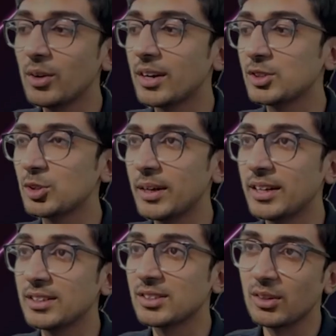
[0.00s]
resume
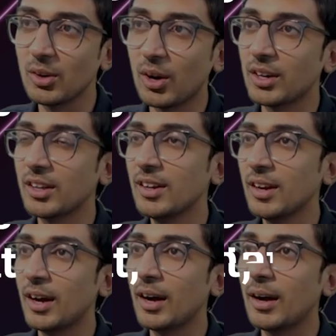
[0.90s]
is not
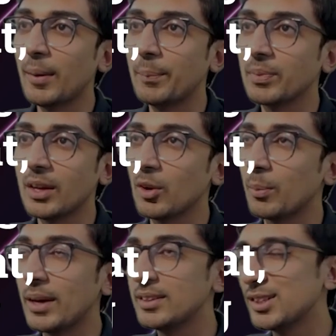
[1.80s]

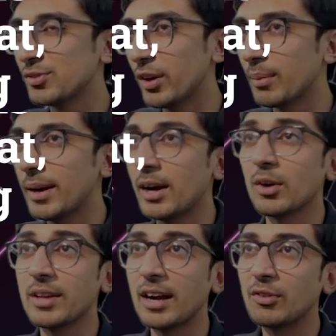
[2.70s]
by this format or
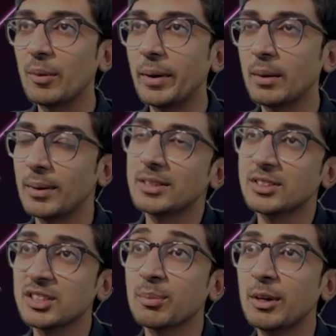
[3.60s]
that format, but it's
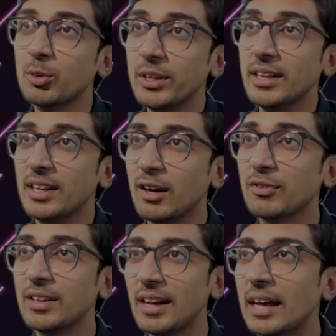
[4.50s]
just by doing enough
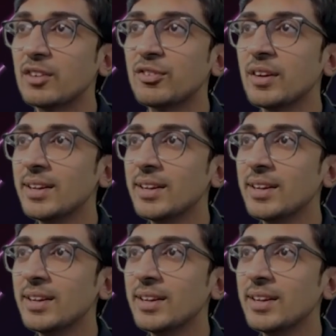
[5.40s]
in life